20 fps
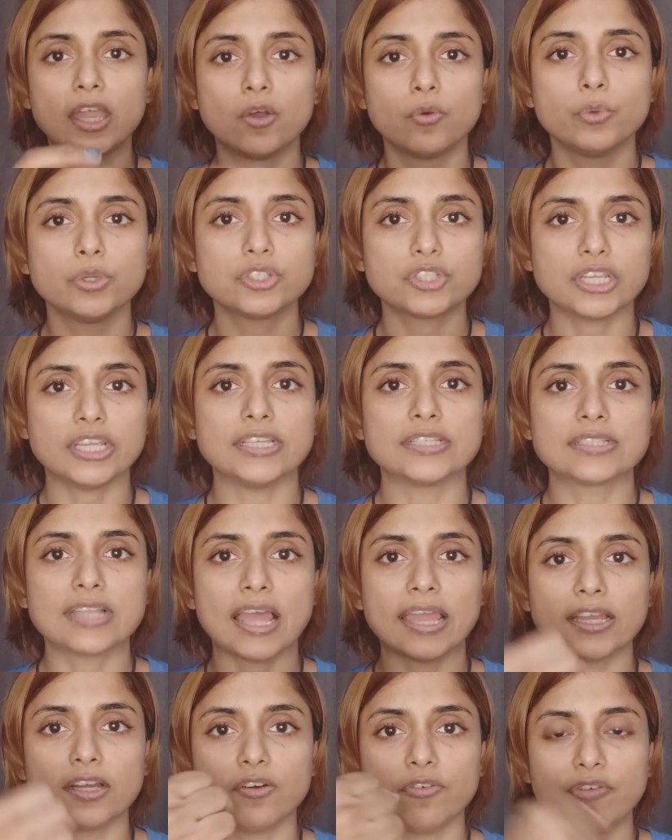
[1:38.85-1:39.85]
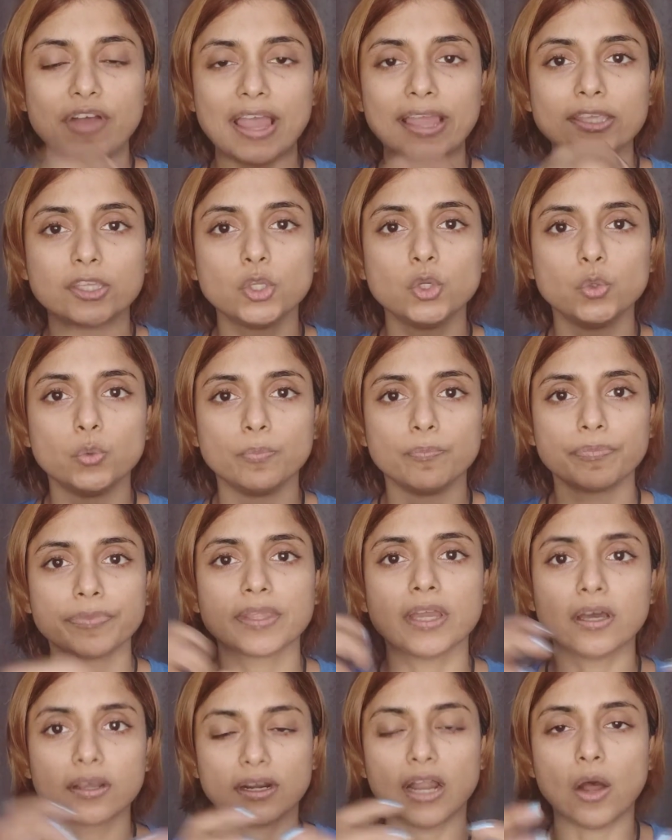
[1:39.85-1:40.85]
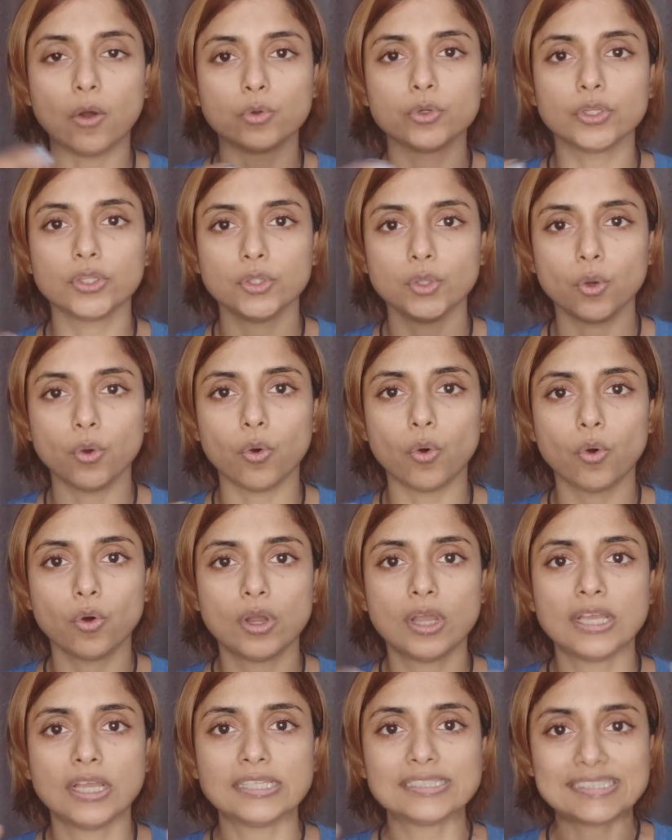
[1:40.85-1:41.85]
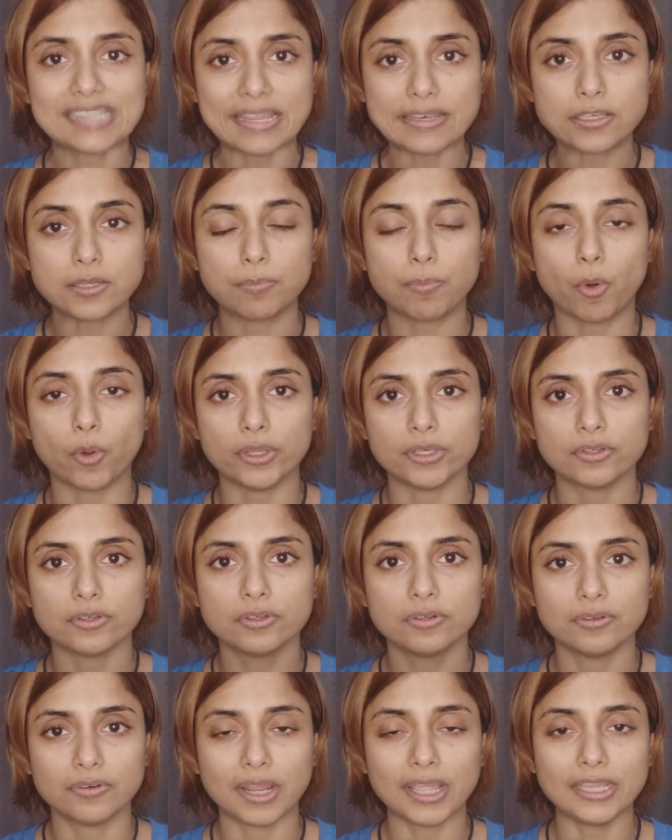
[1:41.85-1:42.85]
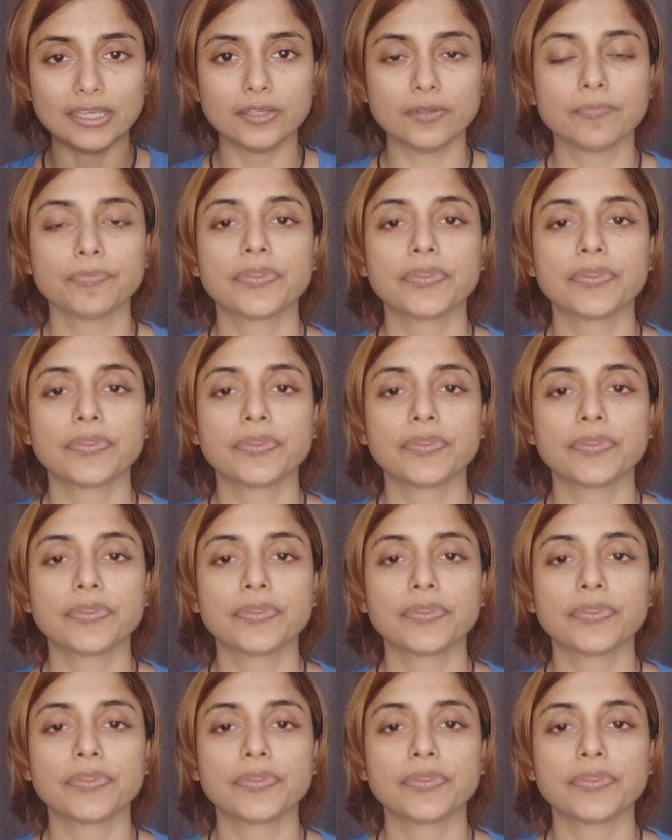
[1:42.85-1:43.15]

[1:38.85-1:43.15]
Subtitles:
which is like a vacuum around your center point, right?